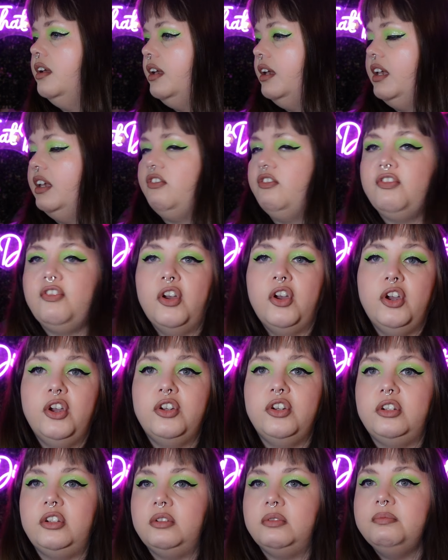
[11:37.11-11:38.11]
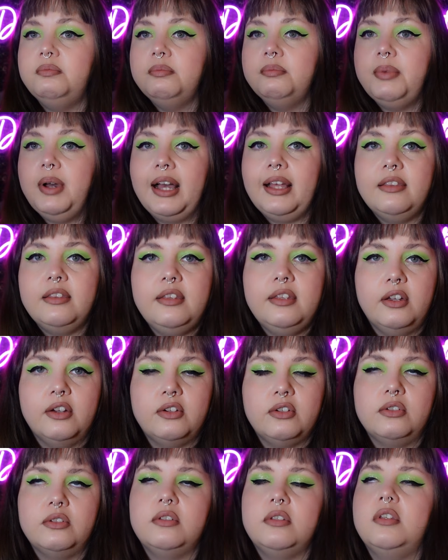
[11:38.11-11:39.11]
infernal
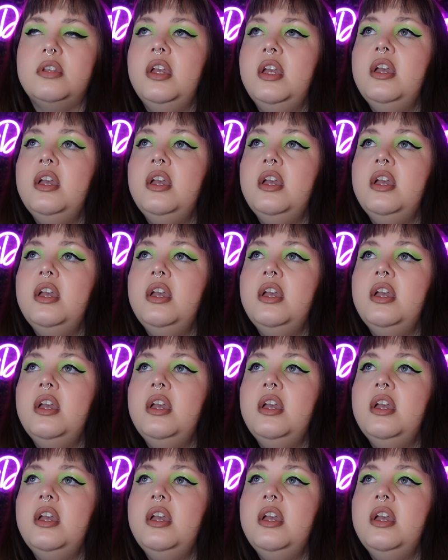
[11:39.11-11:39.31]
pantheons.